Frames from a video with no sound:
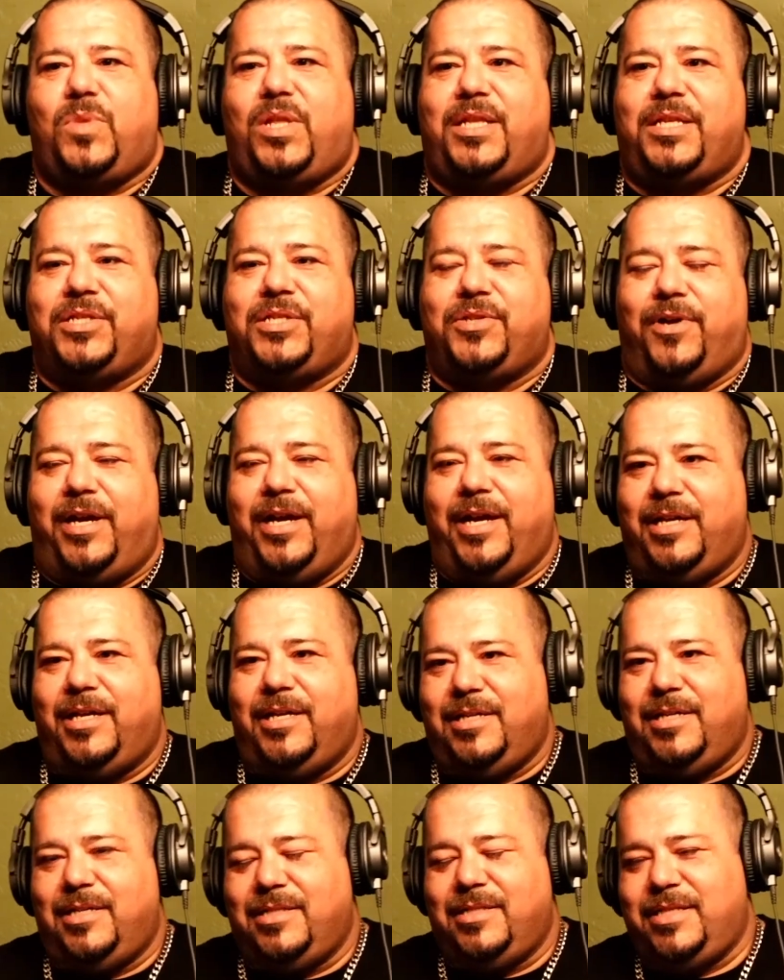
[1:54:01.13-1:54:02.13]
So I had
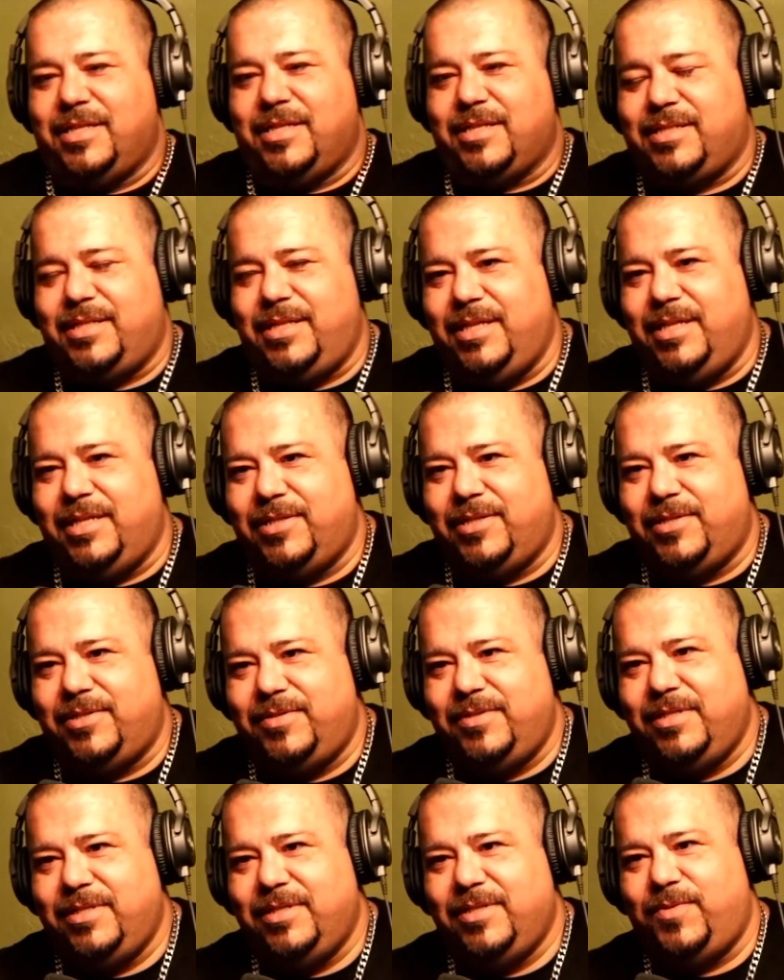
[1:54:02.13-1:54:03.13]
a tuxedo
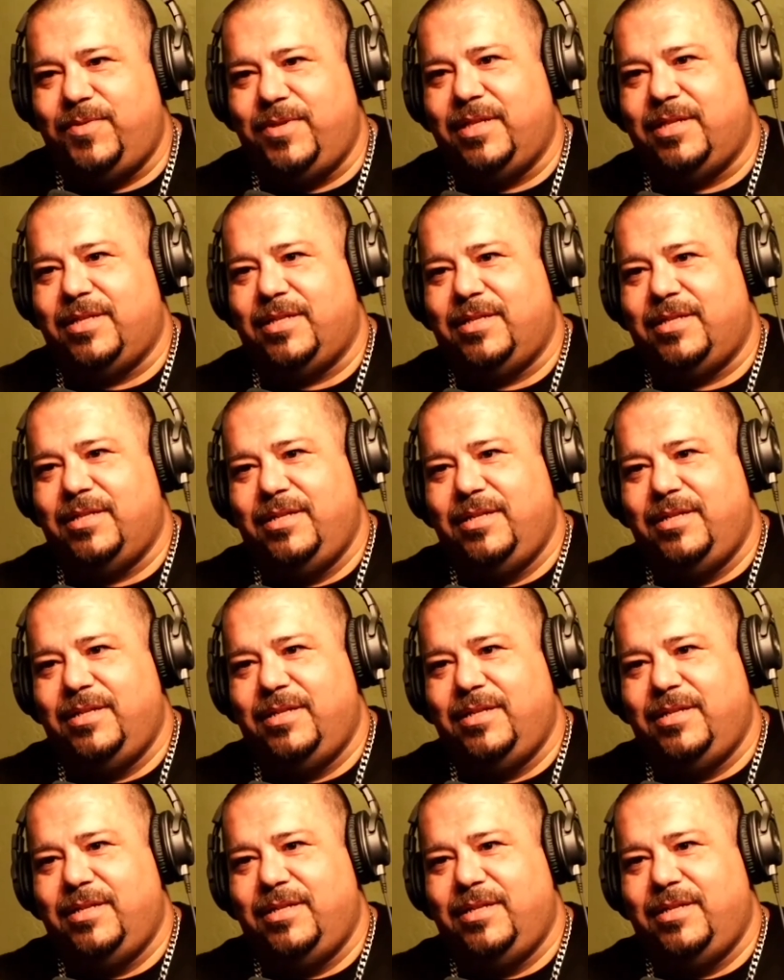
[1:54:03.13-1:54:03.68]
with a